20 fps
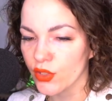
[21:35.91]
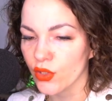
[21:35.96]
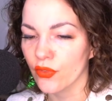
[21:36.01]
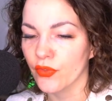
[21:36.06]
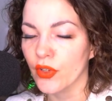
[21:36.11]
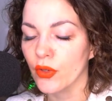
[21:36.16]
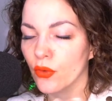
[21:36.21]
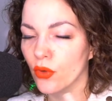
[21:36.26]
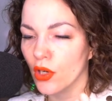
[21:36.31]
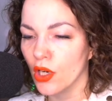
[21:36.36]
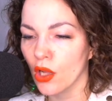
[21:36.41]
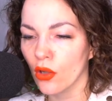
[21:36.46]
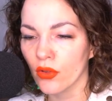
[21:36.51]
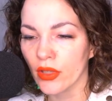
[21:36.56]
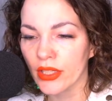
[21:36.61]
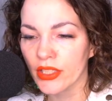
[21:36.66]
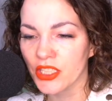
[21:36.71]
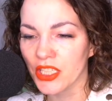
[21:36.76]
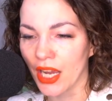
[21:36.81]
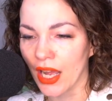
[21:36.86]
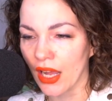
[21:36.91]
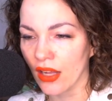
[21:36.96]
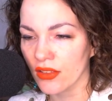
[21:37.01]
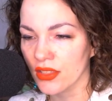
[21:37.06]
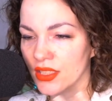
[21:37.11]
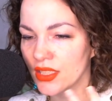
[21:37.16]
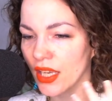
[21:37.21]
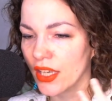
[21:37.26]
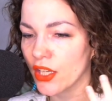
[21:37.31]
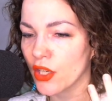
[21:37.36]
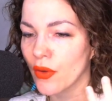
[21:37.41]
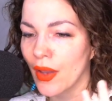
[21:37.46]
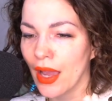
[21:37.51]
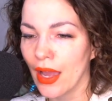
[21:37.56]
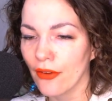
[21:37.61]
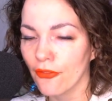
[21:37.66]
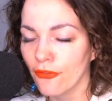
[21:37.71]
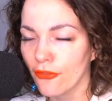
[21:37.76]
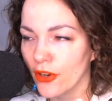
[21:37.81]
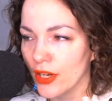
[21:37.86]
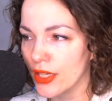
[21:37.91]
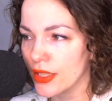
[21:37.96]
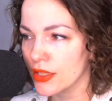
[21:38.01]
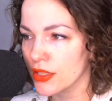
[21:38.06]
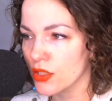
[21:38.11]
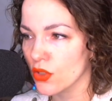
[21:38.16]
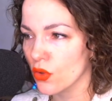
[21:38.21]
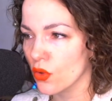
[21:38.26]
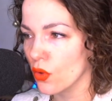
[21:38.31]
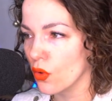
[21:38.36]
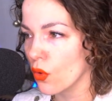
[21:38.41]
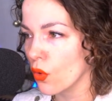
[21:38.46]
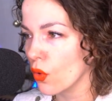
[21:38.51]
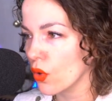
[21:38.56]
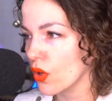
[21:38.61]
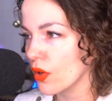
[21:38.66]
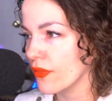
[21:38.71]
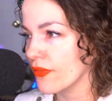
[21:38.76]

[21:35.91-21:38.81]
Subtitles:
or if you were an only child, say you had friends or